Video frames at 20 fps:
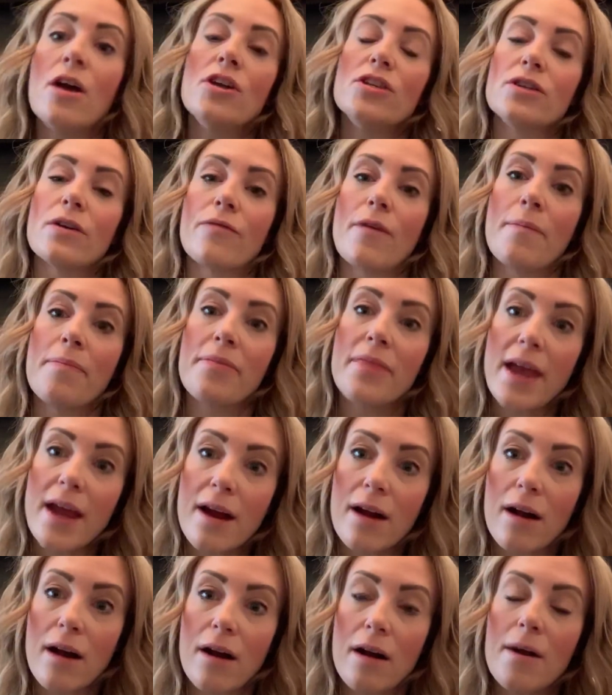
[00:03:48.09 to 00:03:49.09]
So from
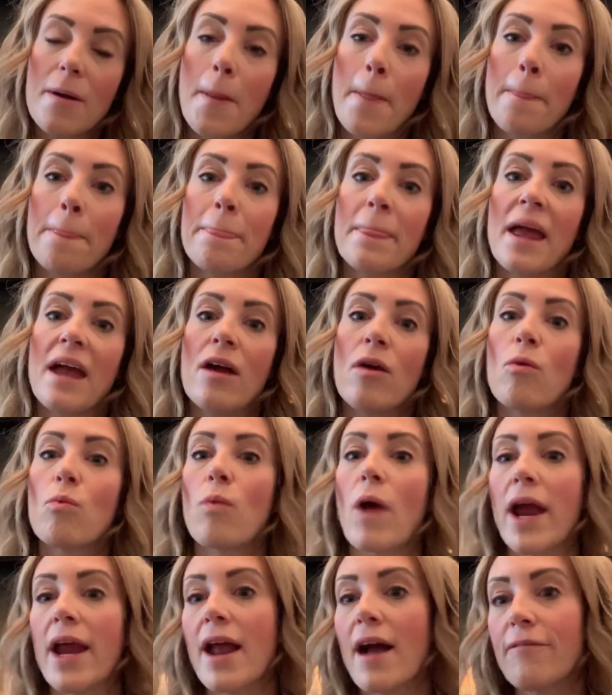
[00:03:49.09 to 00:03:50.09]
there,
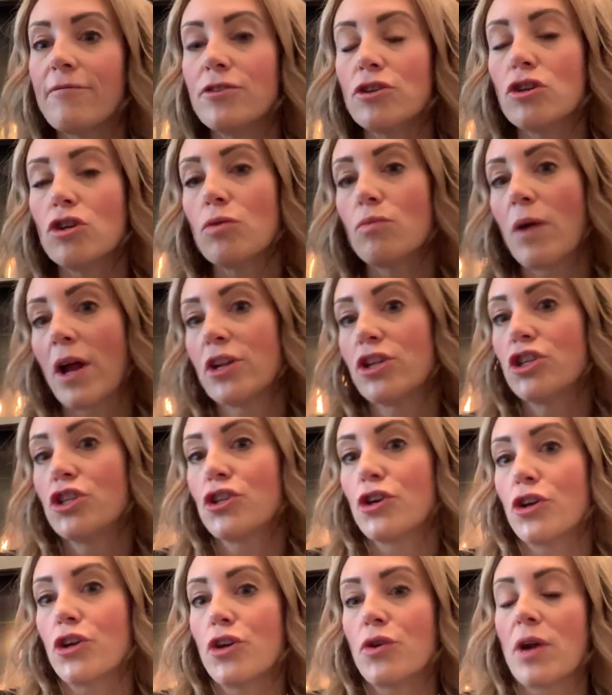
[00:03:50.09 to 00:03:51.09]
right after you
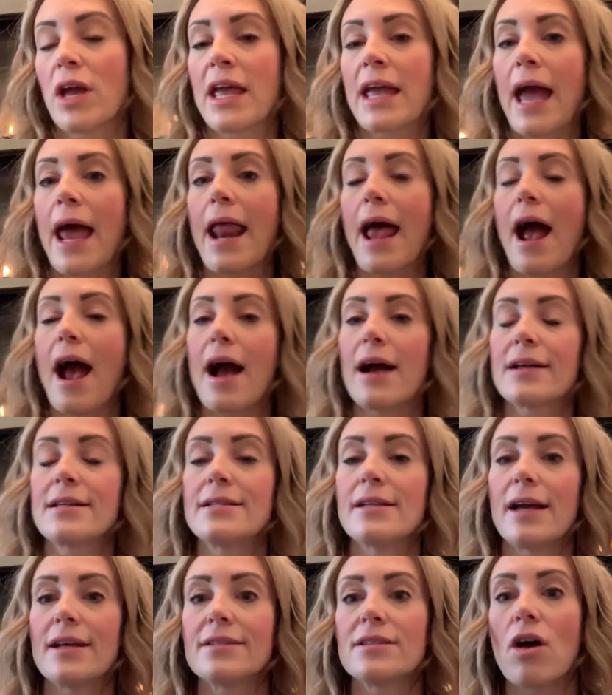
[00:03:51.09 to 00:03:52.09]
register, you can get
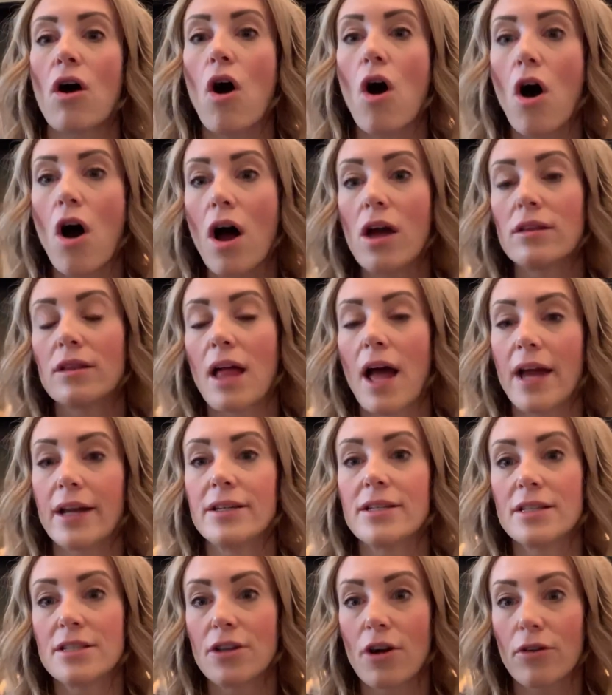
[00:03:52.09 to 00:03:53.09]
access
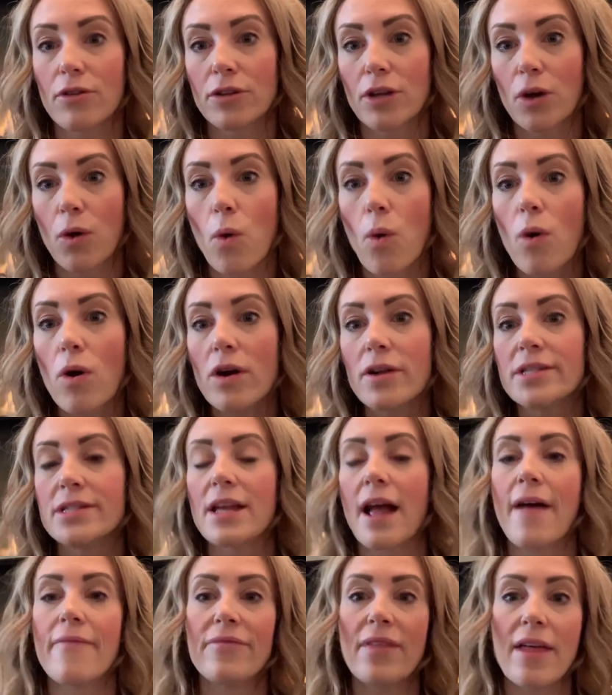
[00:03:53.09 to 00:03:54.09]
online to start the
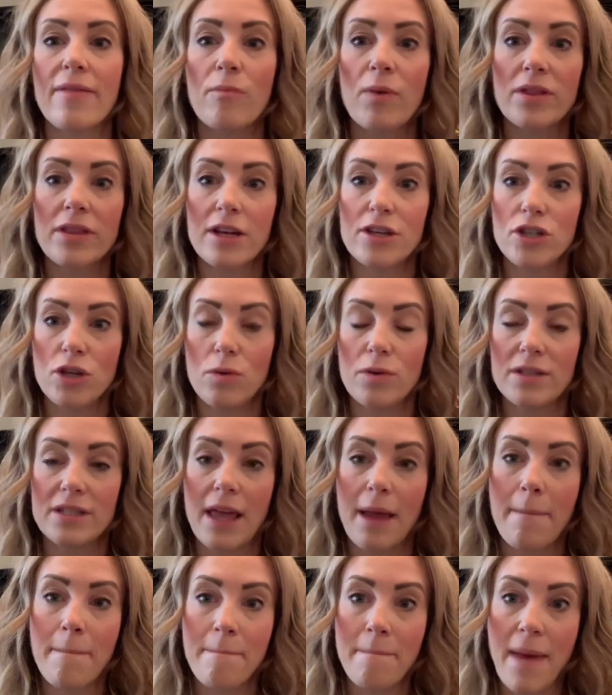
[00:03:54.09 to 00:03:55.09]
course, and then what they do is
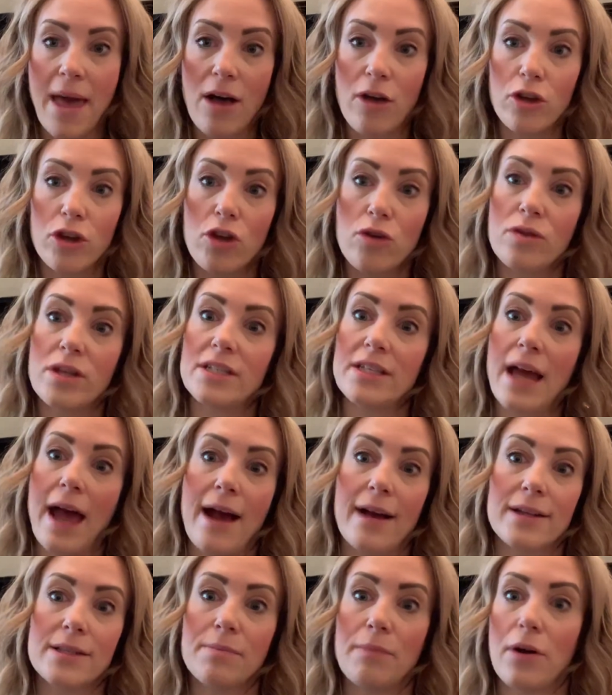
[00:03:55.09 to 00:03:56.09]
they mail you the
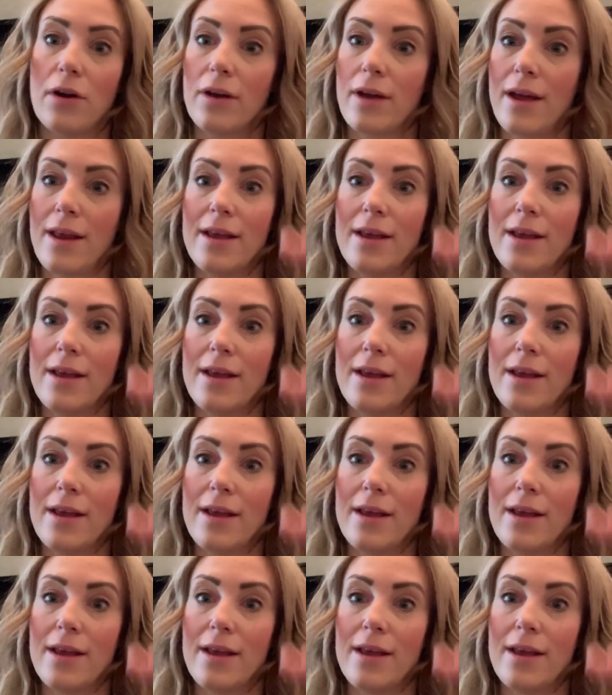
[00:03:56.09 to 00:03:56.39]
textbook.